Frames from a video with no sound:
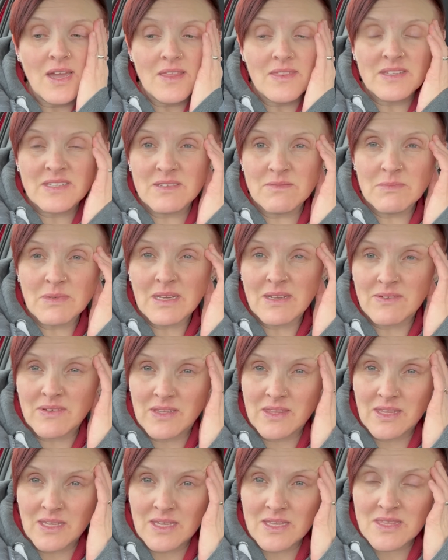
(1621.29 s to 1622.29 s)
They didn't really have
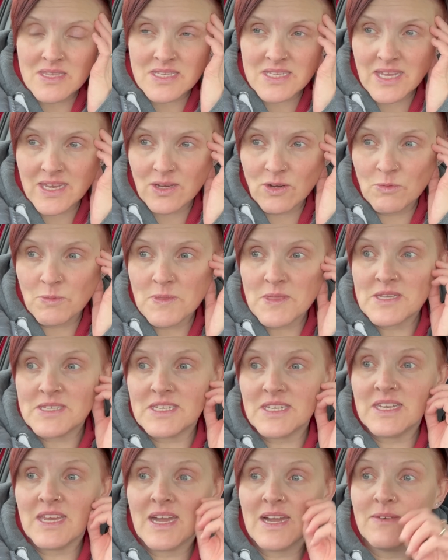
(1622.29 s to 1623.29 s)
anything in the sale, but they
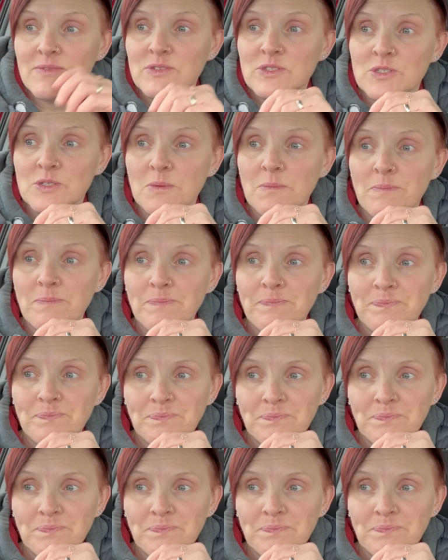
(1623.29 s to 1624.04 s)
did have some